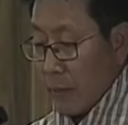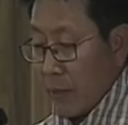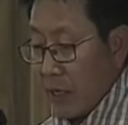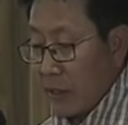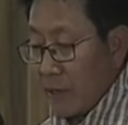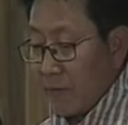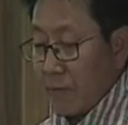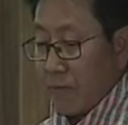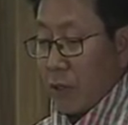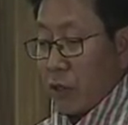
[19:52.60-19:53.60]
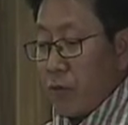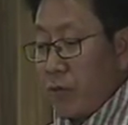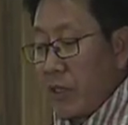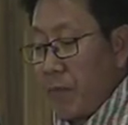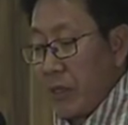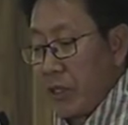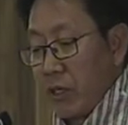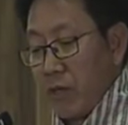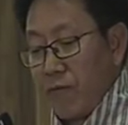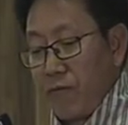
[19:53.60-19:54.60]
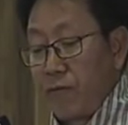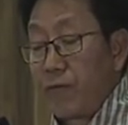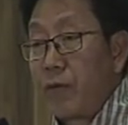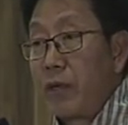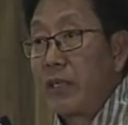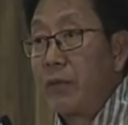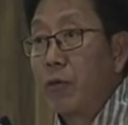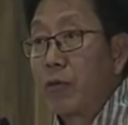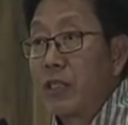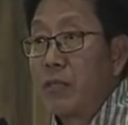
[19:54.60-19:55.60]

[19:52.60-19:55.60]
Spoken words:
paint a doomsday picture of a democracy